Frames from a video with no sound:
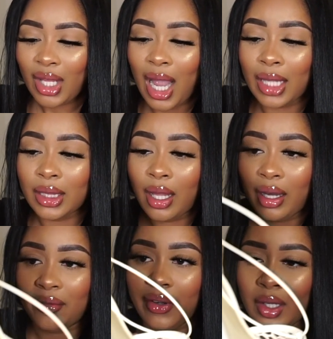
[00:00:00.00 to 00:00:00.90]
I
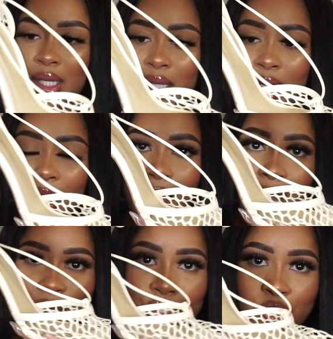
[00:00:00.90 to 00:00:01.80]
love
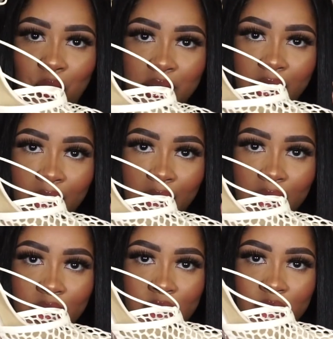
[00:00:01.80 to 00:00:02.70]
how short the
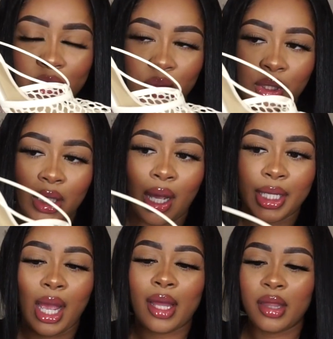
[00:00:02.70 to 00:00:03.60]
heel is. It's only,
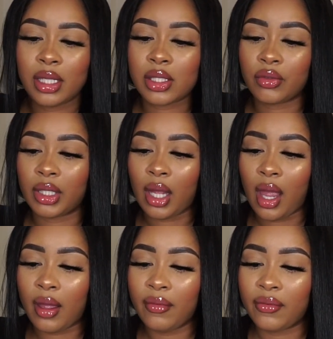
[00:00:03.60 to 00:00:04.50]
yeah, I think it's
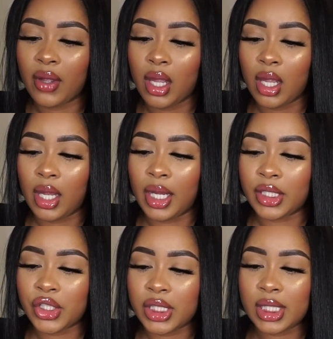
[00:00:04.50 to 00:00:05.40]
3.5
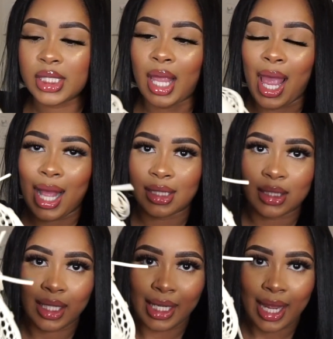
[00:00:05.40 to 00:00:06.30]
inches. It has
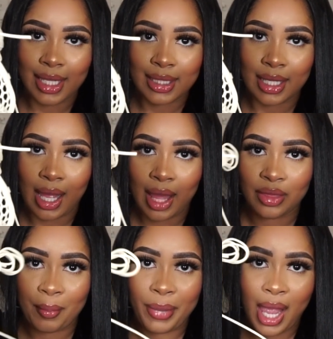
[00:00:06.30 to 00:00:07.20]
the net at
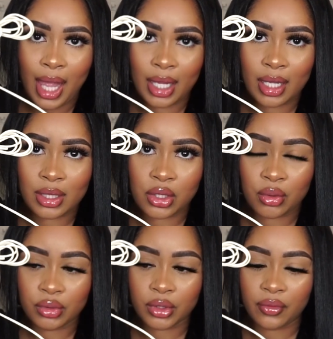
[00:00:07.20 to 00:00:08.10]
the back to
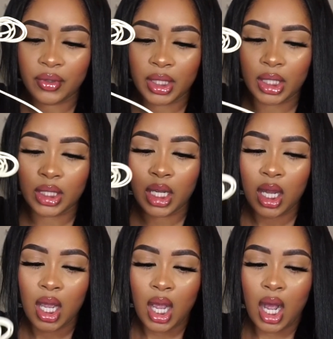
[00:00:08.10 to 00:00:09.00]
hold your foot in.
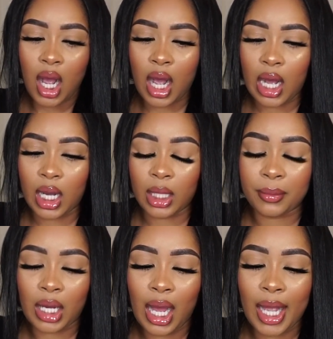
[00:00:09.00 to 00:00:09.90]

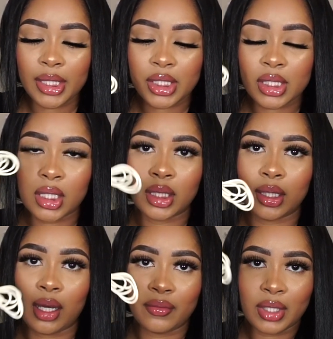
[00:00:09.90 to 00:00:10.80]
I just
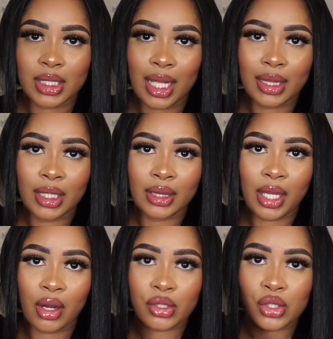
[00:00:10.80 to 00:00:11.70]
love these. I think they
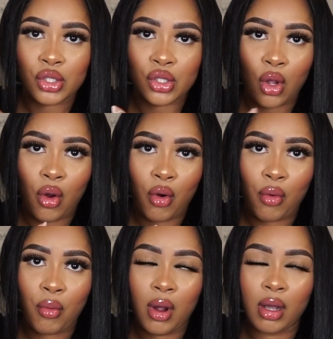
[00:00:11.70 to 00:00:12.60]
are
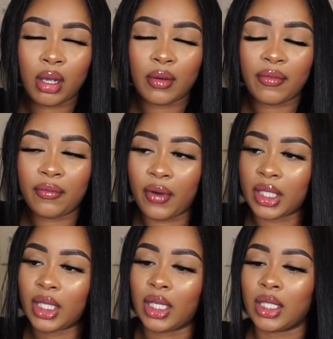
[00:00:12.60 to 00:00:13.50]
so
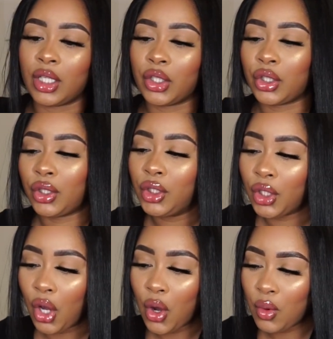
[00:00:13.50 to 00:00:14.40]
fucking
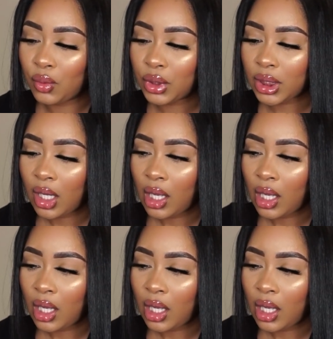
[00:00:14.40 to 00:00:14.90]
cute.